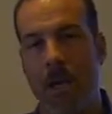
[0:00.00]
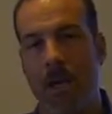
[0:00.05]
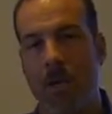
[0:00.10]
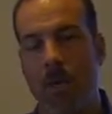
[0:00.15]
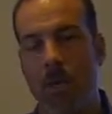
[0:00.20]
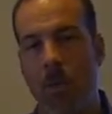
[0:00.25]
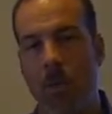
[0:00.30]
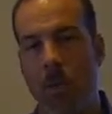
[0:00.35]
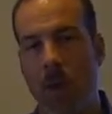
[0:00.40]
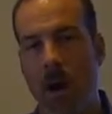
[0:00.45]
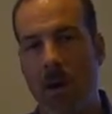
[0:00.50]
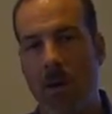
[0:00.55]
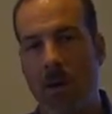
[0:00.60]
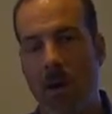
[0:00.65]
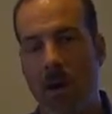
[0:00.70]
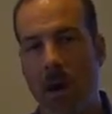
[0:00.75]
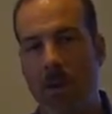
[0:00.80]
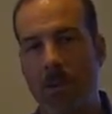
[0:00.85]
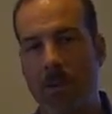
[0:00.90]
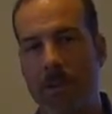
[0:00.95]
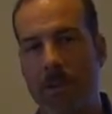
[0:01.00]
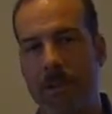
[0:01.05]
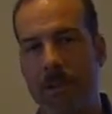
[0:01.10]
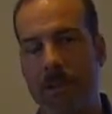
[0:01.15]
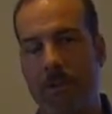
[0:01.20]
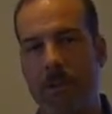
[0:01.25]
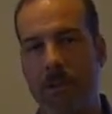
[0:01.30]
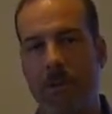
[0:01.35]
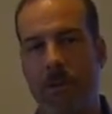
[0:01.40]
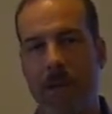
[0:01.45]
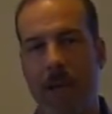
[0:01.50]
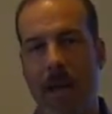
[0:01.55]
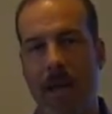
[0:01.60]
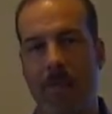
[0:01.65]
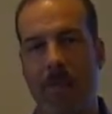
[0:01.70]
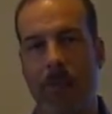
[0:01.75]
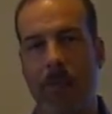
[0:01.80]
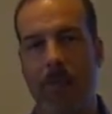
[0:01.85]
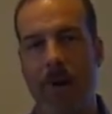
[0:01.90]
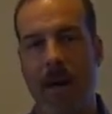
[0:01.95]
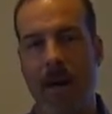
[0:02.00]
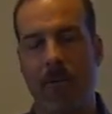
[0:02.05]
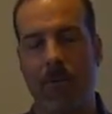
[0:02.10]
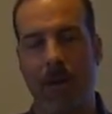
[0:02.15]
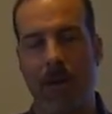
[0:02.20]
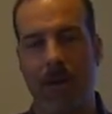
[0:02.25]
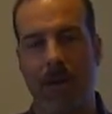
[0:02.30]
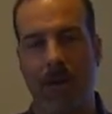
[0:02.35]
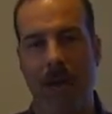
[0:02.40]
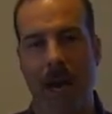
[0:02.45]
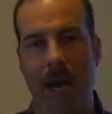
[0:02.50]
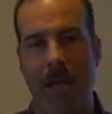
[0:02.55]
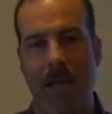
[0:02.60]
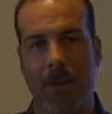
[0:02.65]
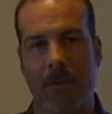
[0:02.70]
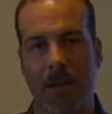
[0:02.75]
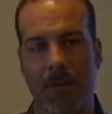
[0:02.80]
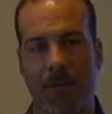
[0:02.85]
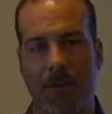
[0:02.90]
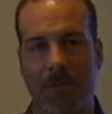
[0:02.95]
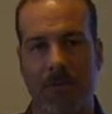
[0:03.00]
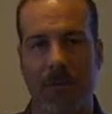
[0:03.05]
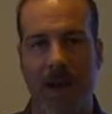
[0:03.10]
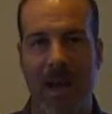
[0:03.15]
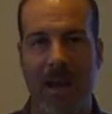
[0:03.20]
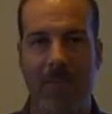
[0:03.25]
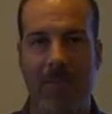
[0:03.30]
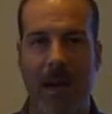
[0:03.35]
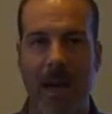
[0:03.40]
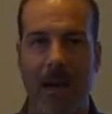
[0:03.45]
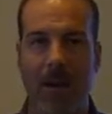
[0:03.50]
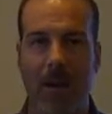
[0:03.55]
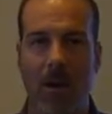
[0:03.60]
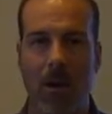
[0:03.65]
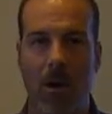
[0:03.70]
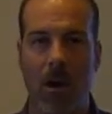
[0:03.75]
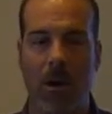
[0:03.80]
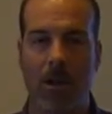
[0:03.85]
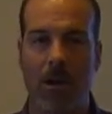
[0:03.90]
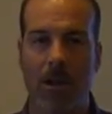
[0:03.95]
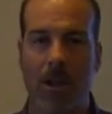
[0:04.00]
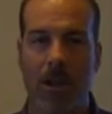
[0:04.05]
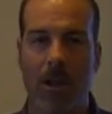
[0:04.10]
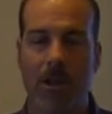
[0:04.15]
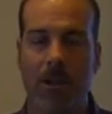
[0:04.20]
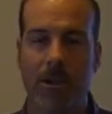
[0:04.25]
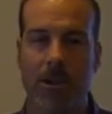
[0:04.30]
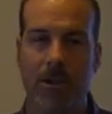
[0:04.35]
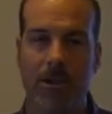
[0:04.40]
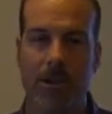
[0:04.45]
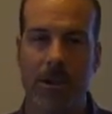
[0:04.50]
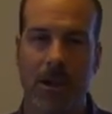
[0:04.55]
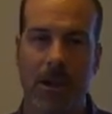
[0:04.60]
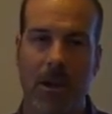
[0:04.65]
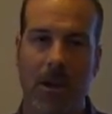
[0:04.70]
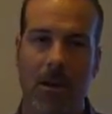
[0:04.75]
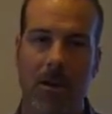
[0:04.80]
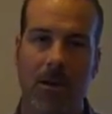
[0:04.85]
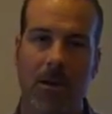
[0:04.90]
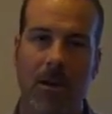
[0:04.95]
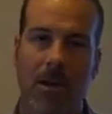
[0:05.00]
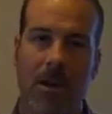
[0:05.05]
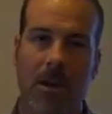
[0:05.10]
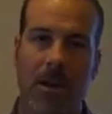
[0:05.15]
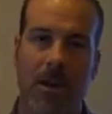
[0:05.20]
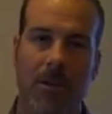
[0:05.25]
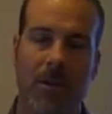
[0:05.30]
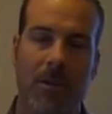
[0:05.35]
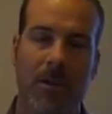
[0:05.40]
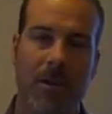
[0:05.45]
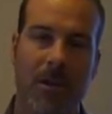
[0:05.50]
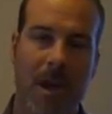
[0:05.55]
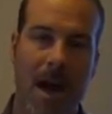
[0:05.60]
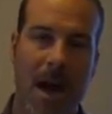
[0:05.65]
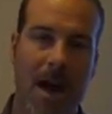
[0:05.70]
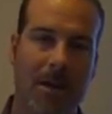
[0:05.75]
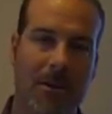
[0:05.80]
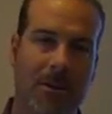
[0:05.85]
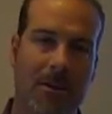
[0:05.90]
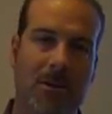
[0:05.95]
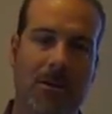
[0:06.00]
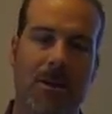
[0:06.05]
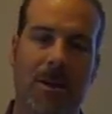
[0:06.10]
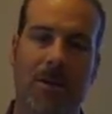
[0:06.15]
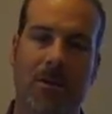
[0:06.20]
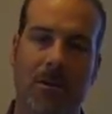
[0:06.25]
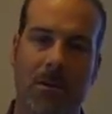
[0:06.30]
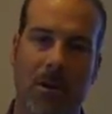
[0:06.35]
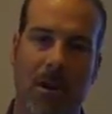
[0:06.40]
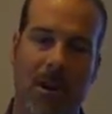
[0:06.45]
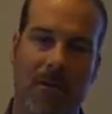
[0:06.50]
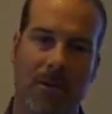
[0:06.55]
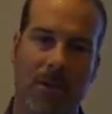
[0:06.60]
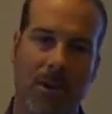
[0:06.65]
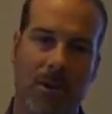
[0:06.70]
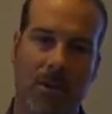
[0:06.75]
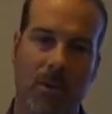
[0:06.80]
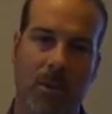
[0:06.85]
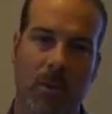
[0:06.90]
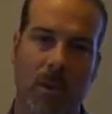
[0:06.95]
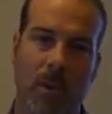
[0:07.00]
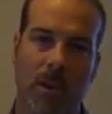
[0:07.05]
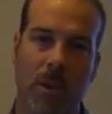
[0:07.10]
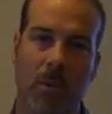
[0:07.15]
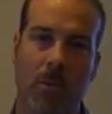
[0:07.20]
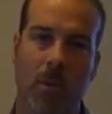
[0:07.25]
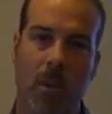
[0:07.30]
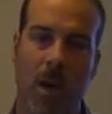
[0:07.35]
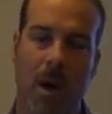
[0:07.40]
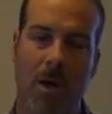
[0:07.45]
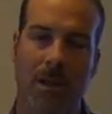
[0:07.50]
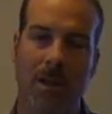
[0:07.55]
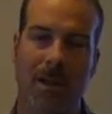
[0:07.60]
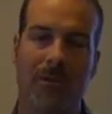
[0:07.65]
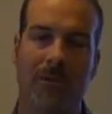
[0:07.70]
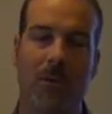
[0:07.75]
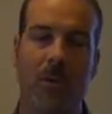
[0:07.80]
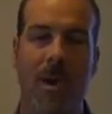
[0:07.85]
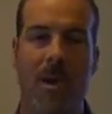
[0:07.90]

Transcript: So while competent, you're able, by written document provided by law, to tell the doctors and your loved ones what you want if